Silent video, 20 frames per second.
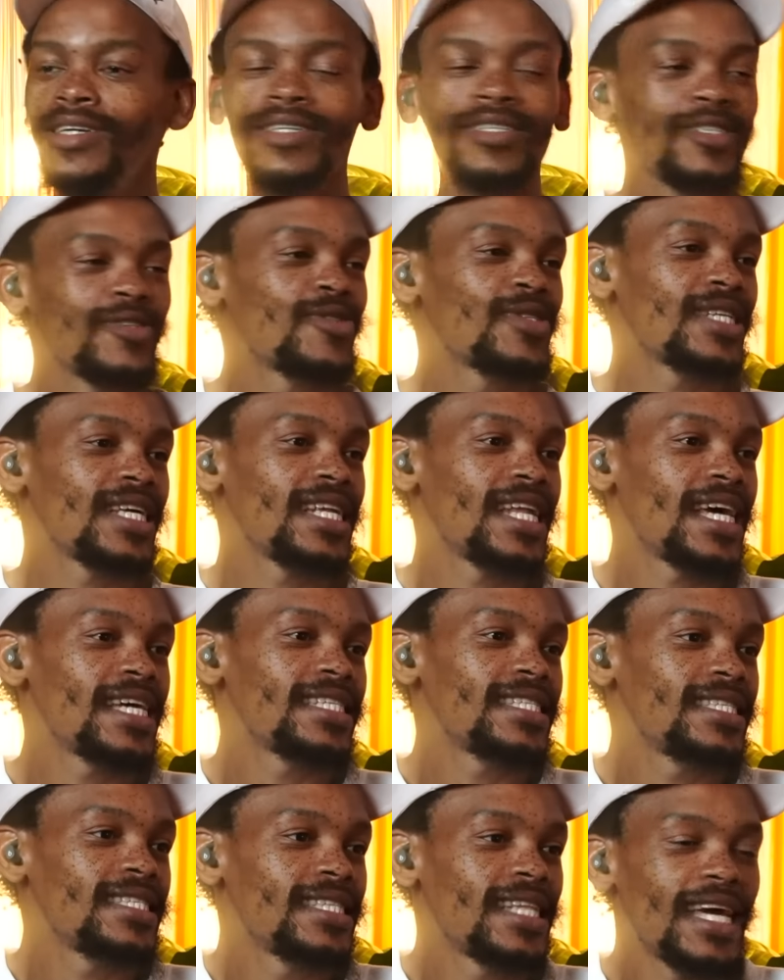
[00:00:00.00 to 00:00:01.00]
It was a
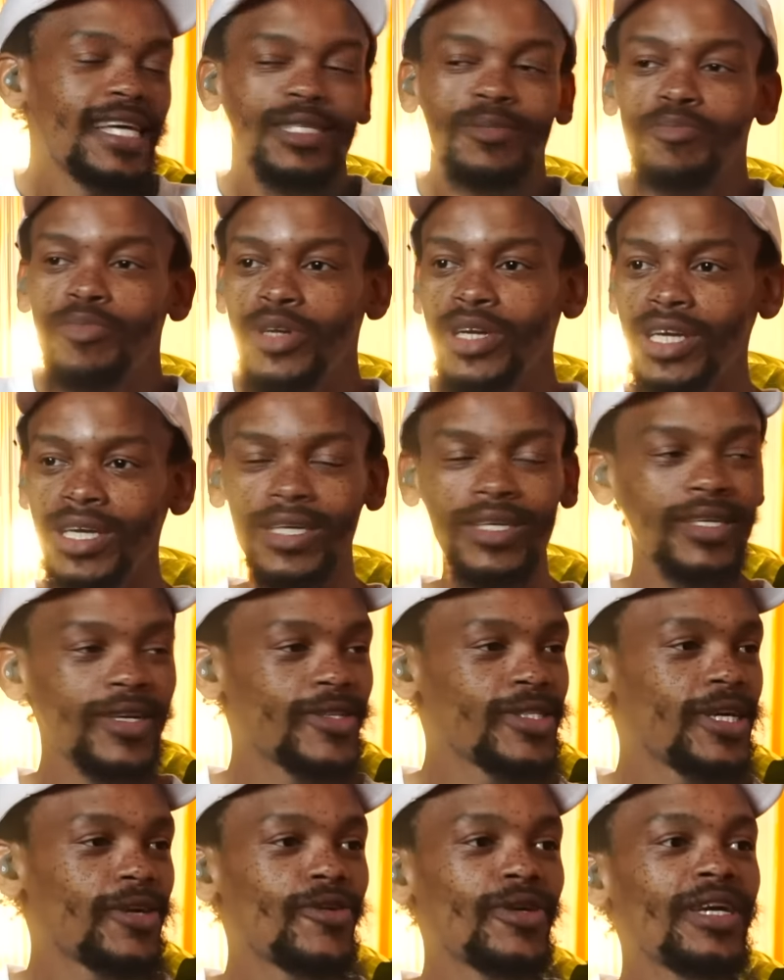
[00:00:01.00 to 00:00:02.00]
nice break. I
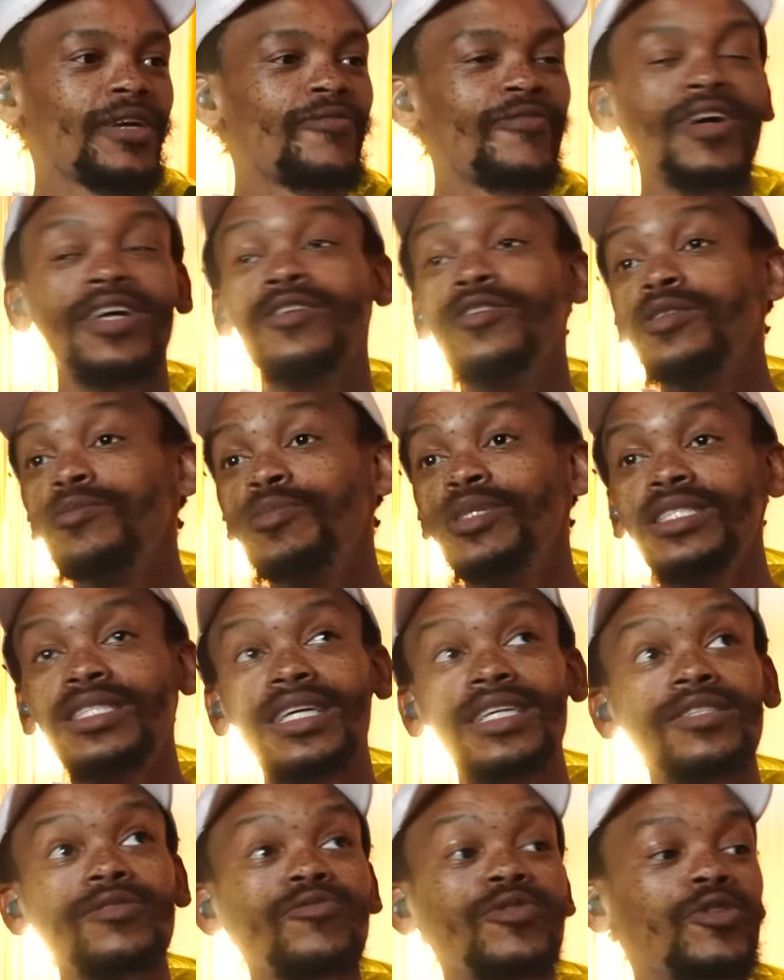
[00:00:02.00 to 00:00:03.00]
was like, okay, fine. It means
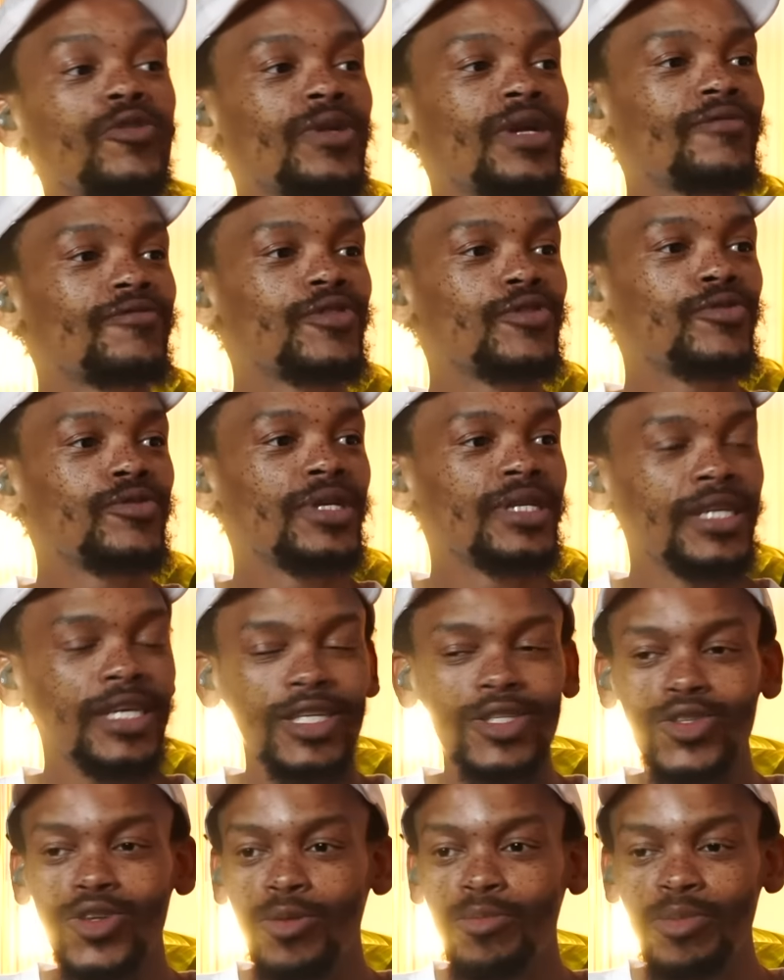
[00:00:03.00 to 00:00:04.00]
that we don't have to do the
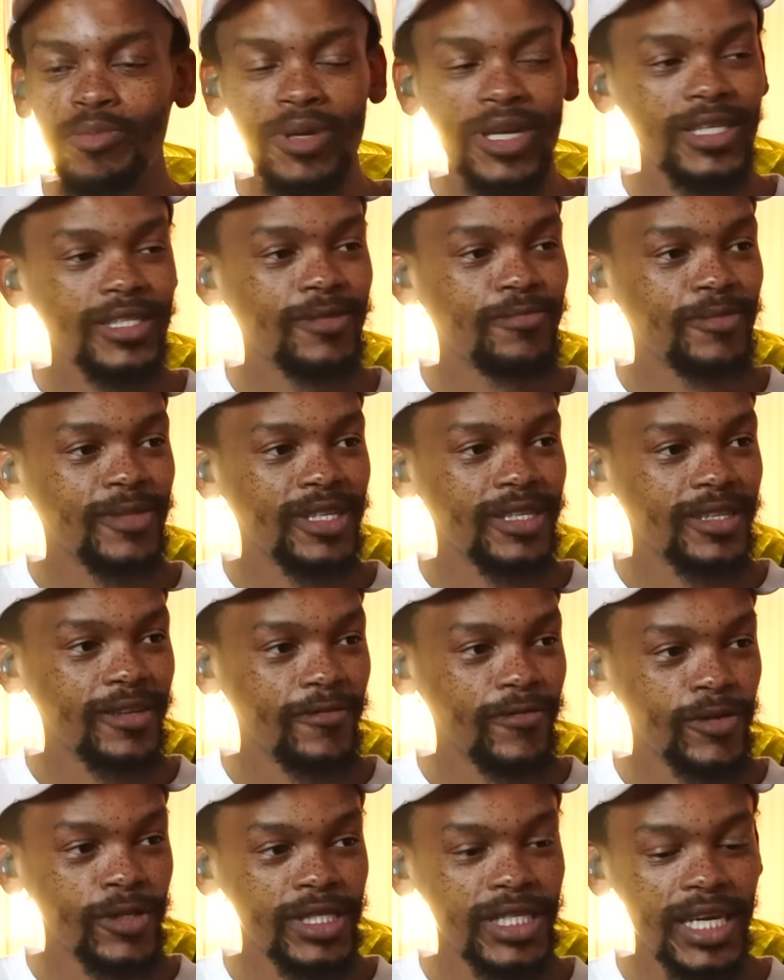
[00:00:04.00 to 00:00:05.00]
next stop. Plus, the
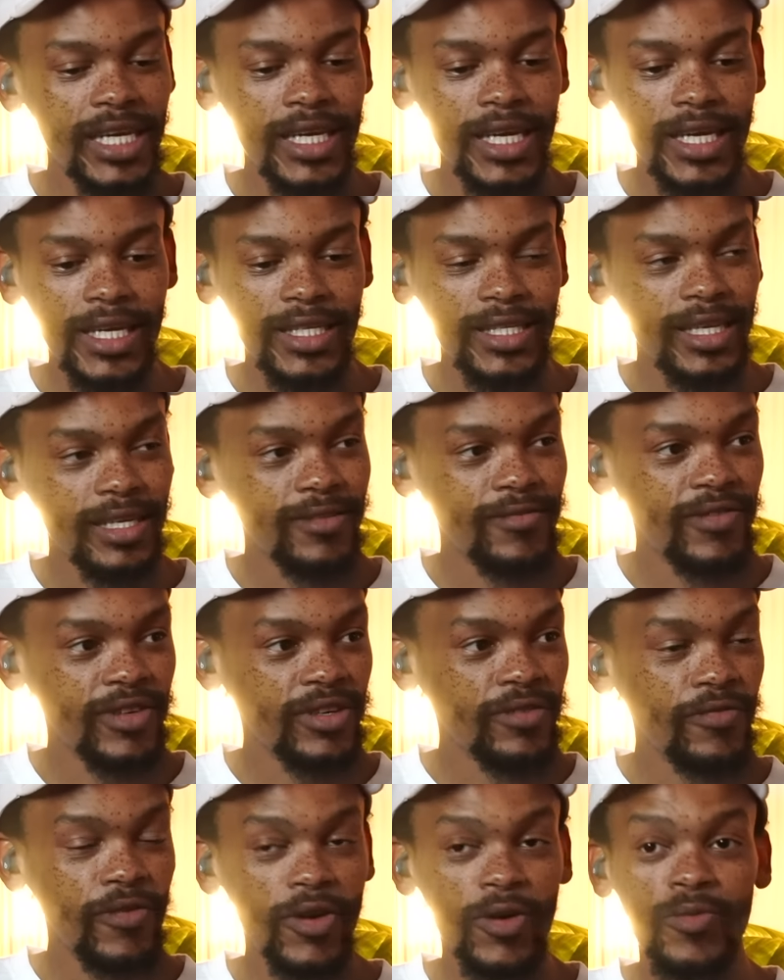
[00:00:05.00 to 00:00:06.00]
full tank gets us very
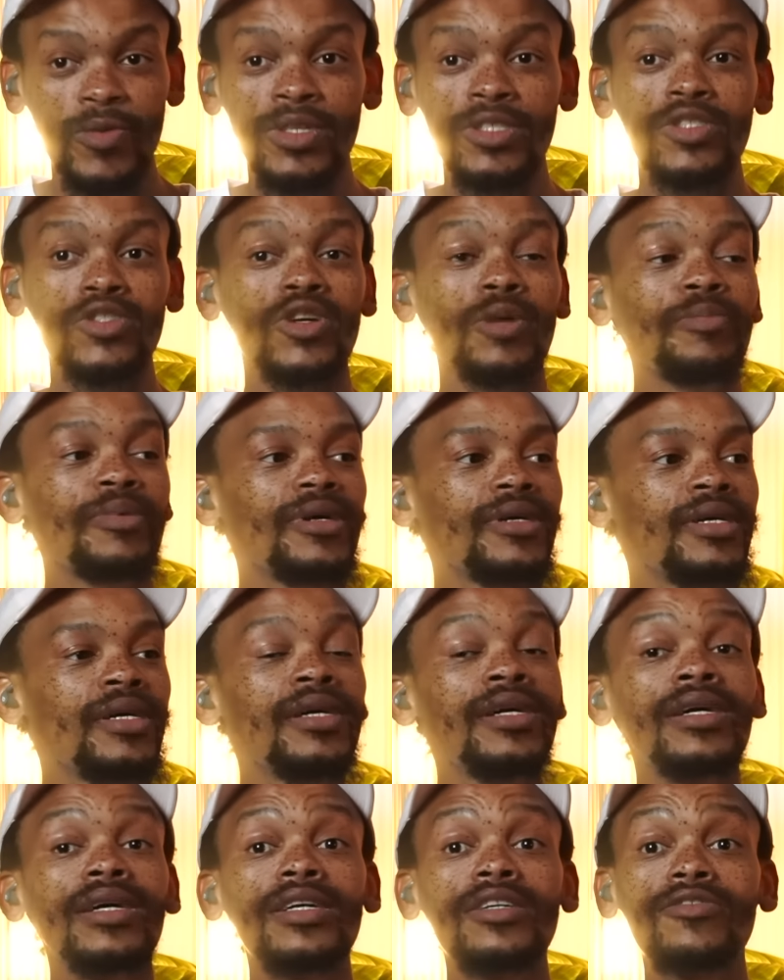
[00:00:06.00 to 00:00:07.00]
far. We'll stop
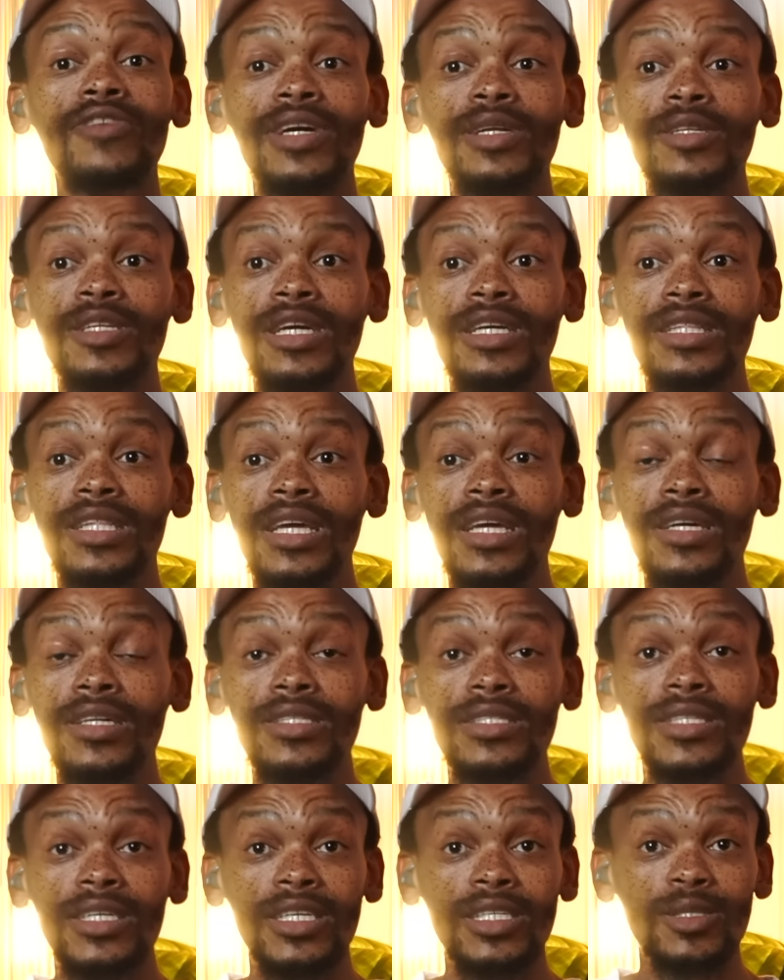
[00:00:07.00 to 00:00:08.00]
right at the
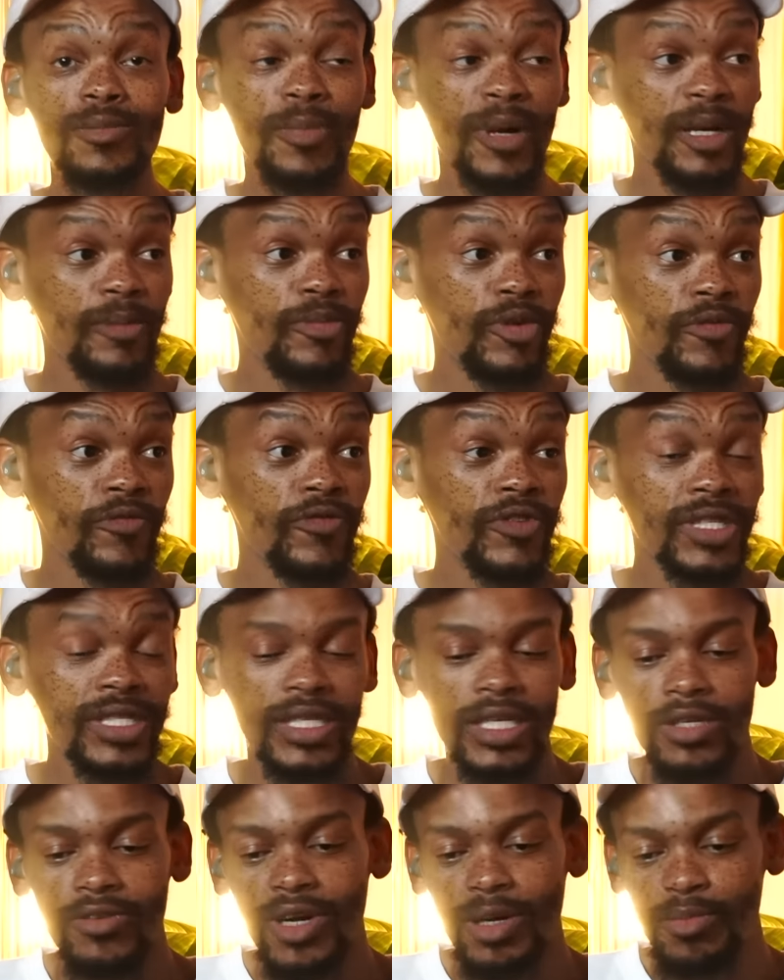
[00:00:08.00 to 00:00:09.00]
Caltex by
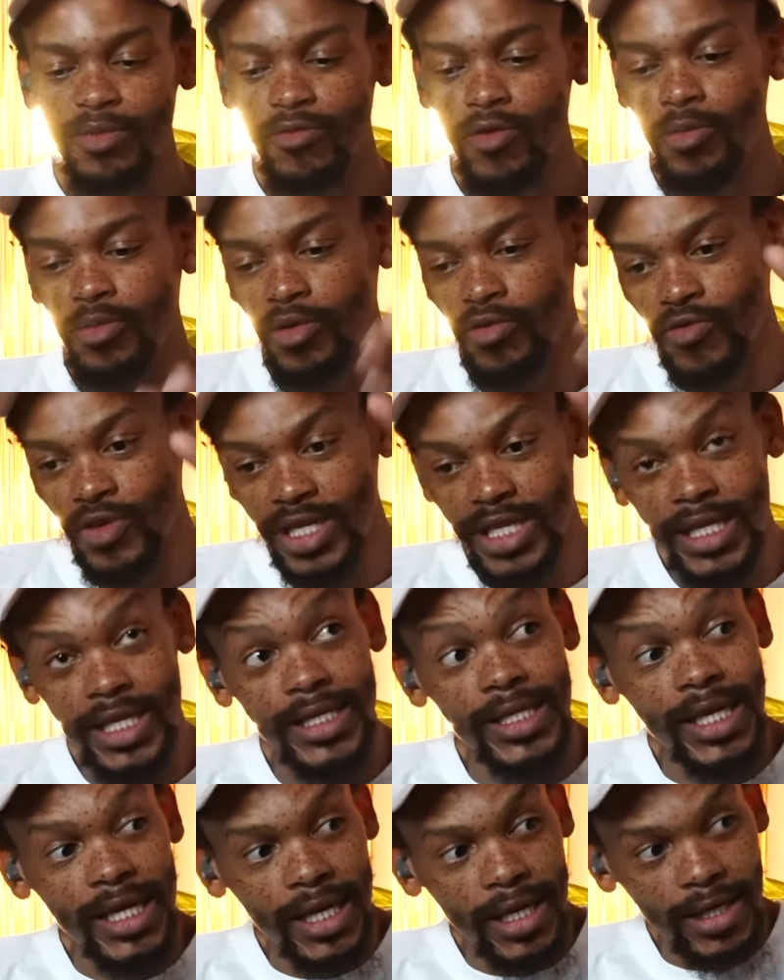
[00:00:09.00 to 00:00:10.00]
Bloemfontein. Right before Bloemfontein, there's
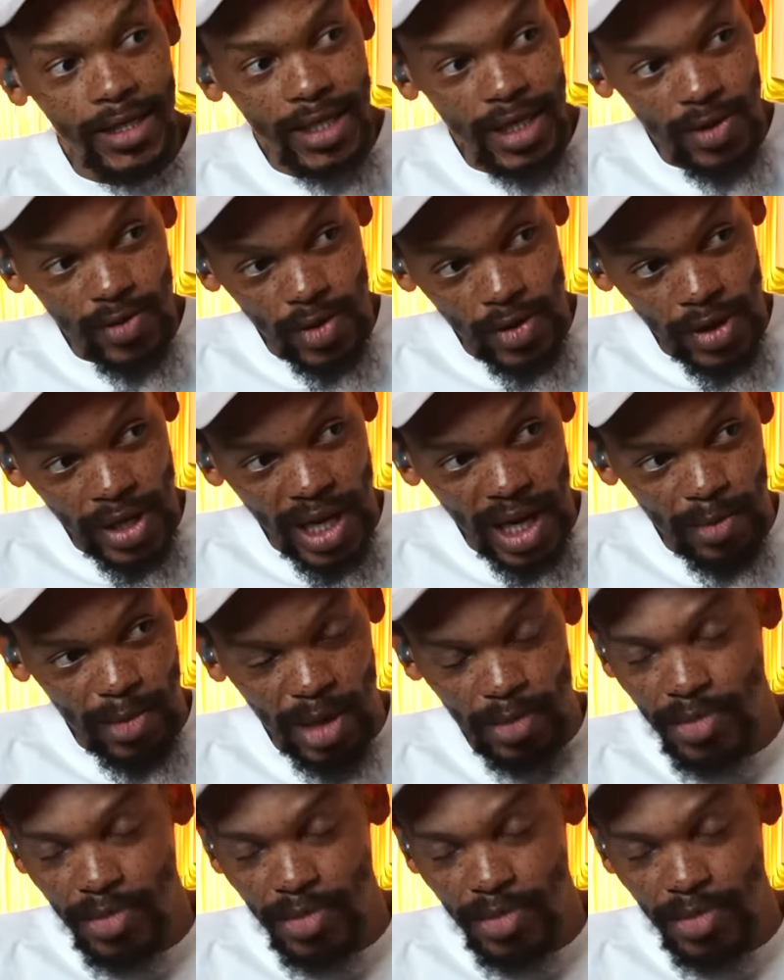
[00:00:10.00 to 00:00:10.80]
that Caltex where you climb up.